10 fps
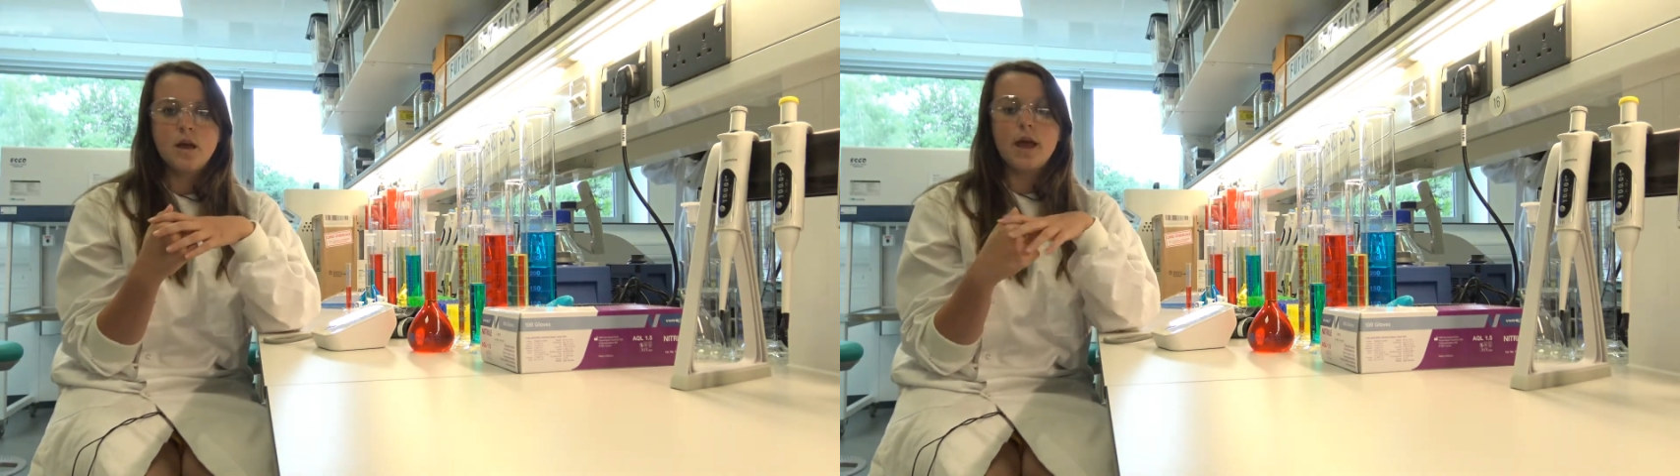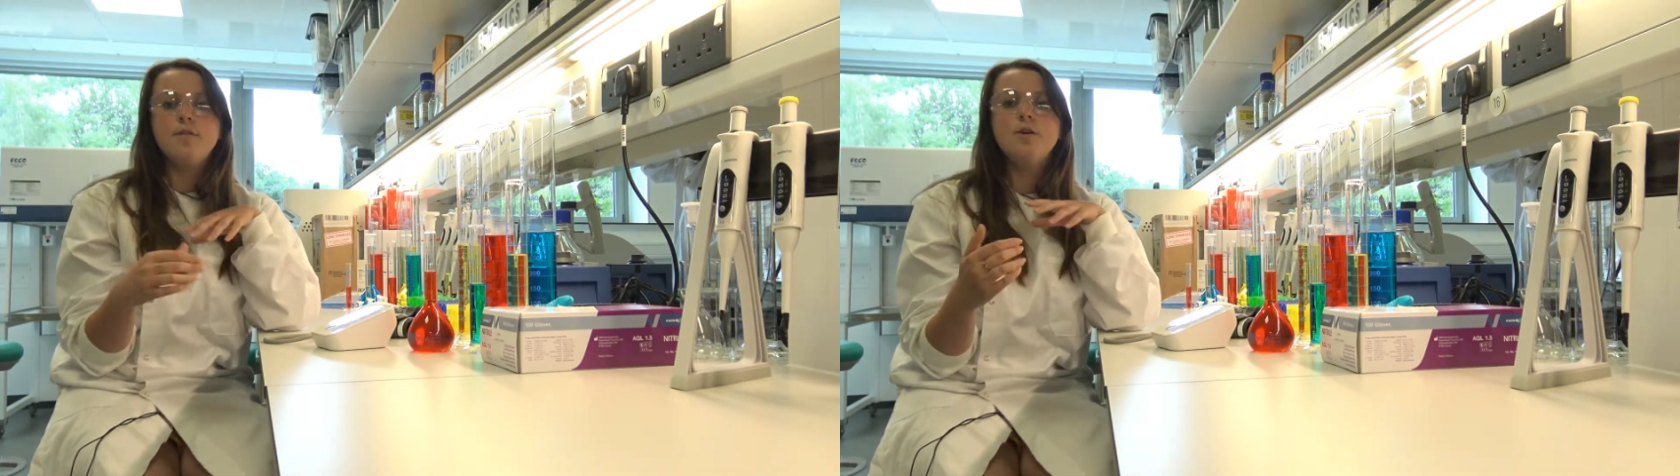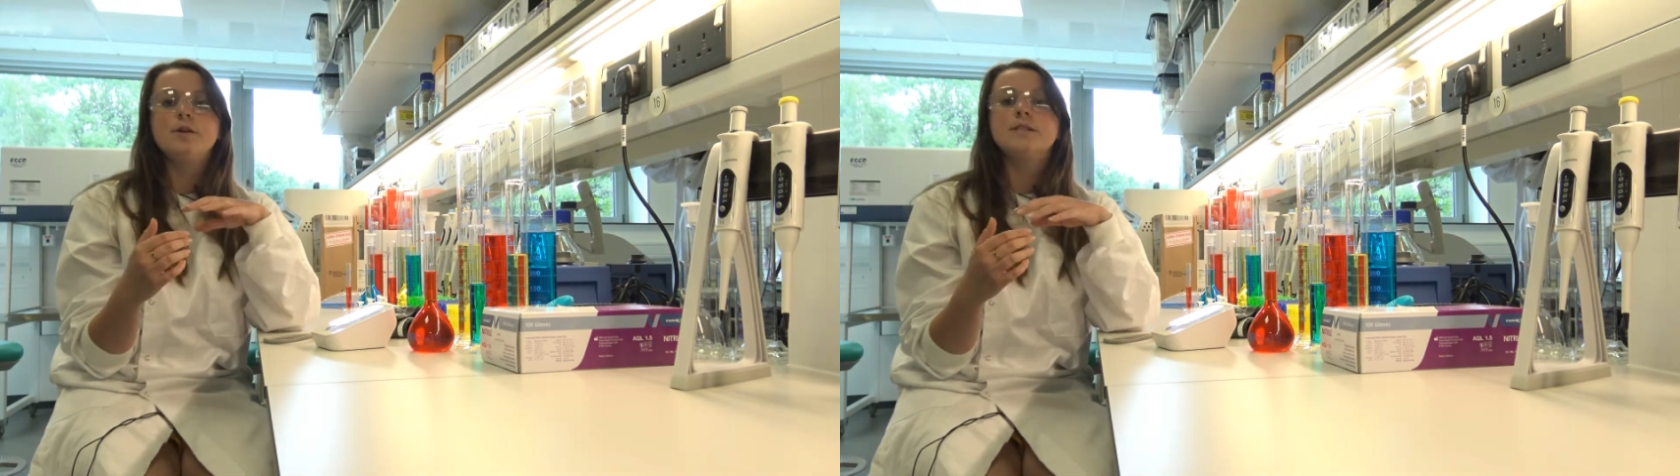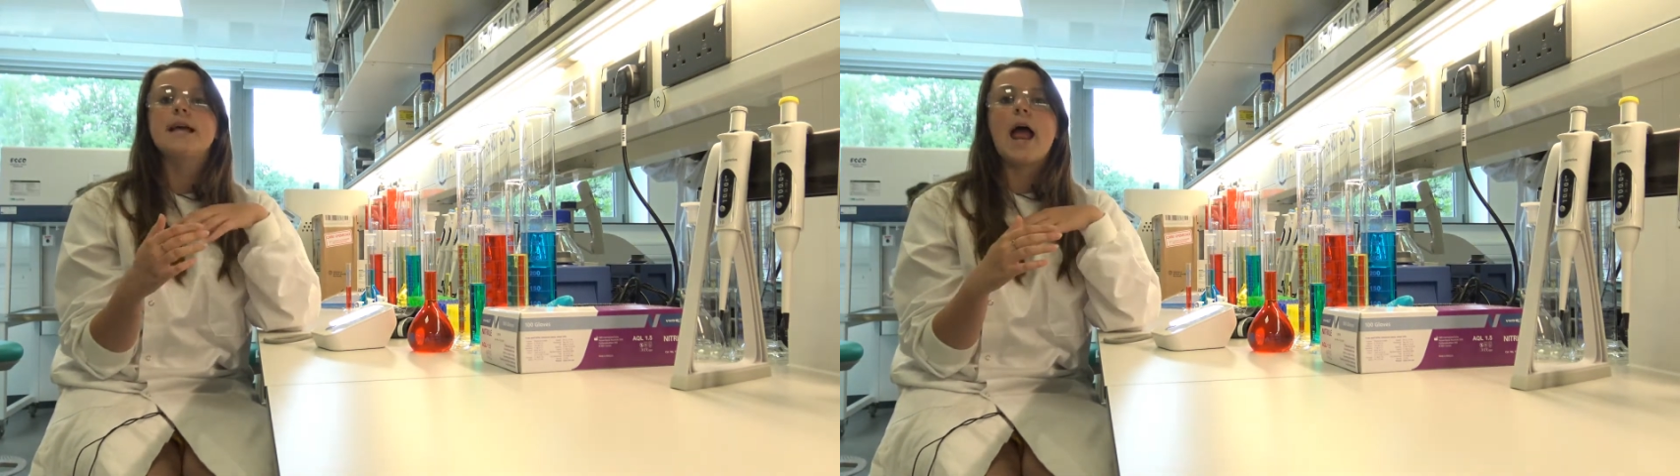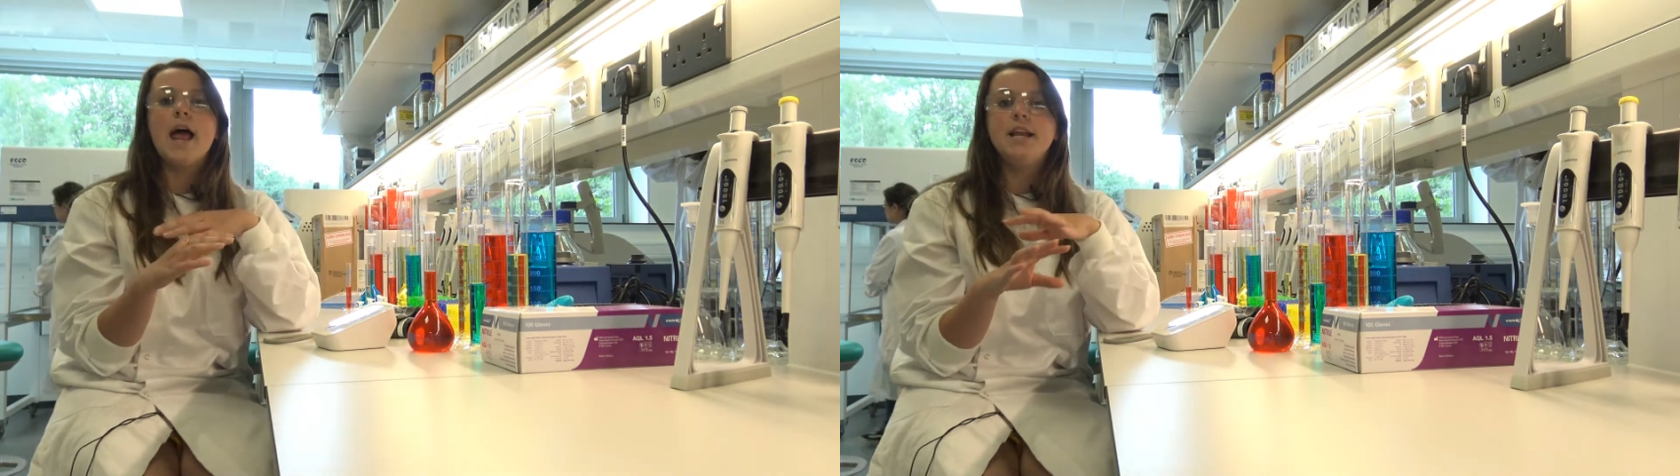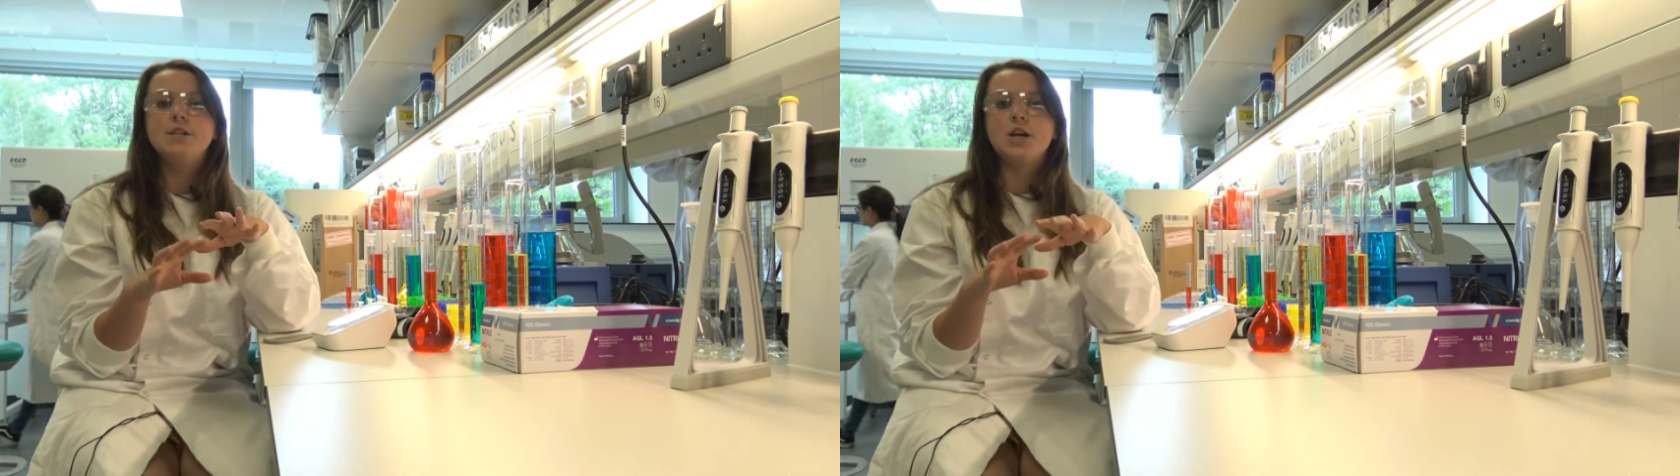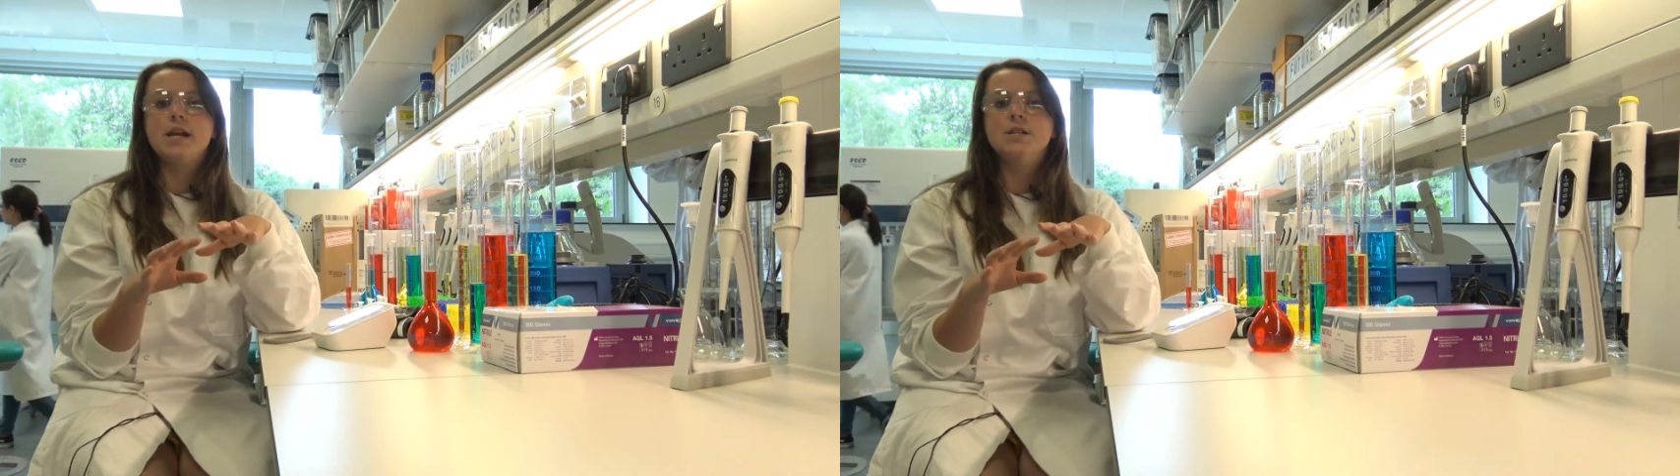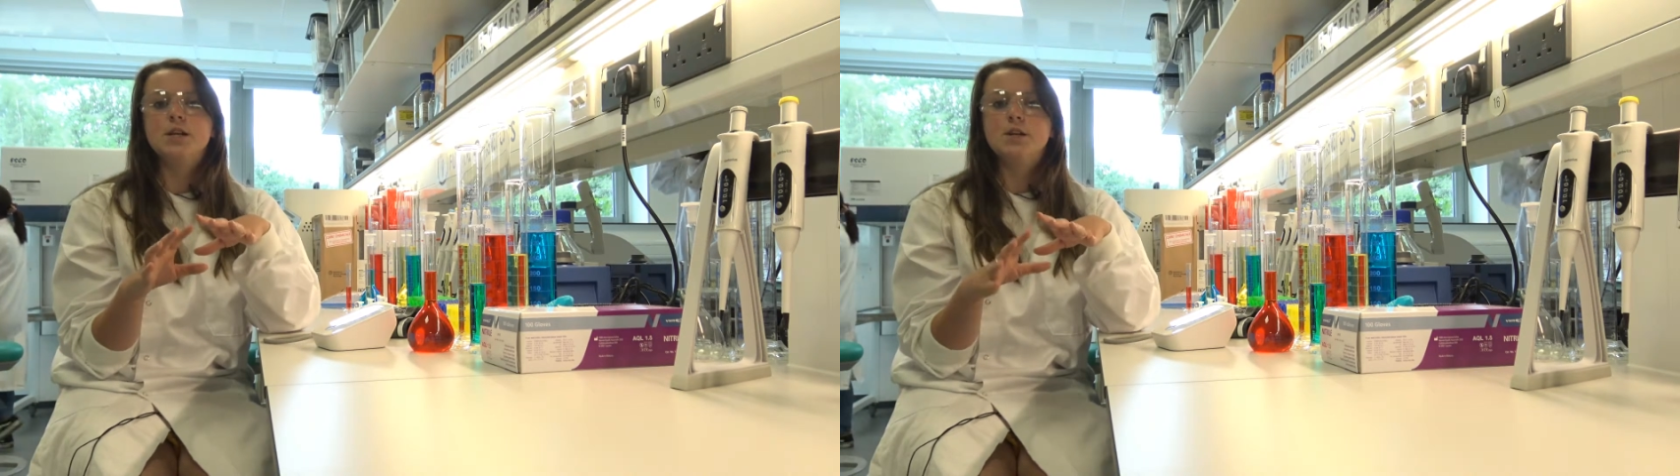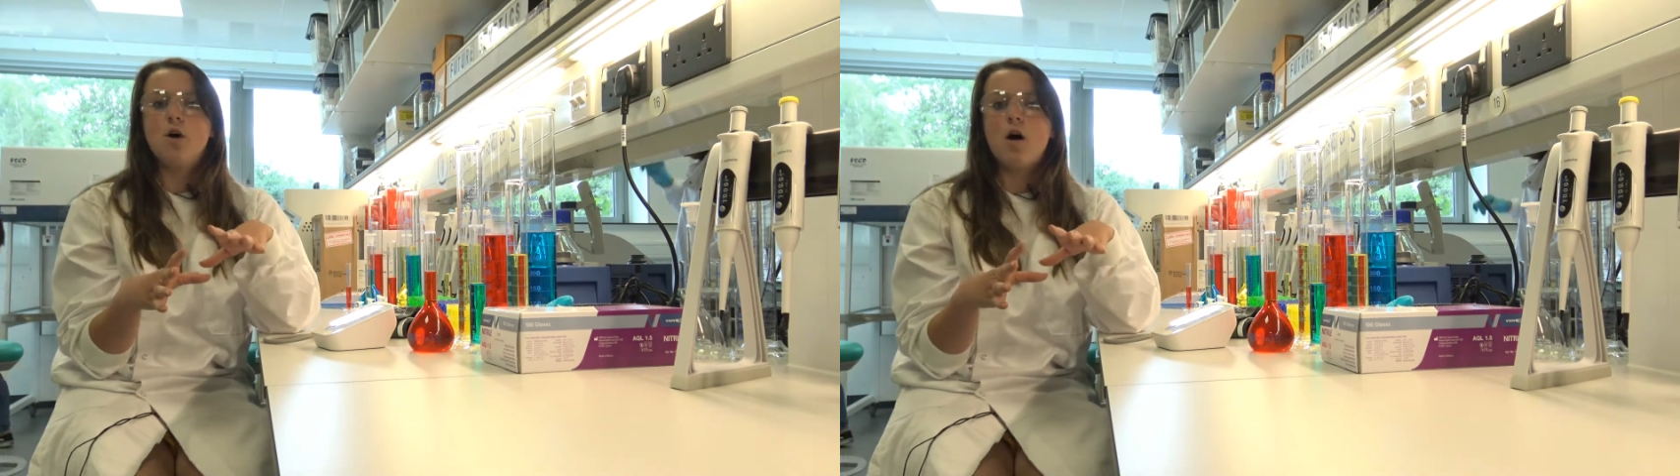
If you notice any change in your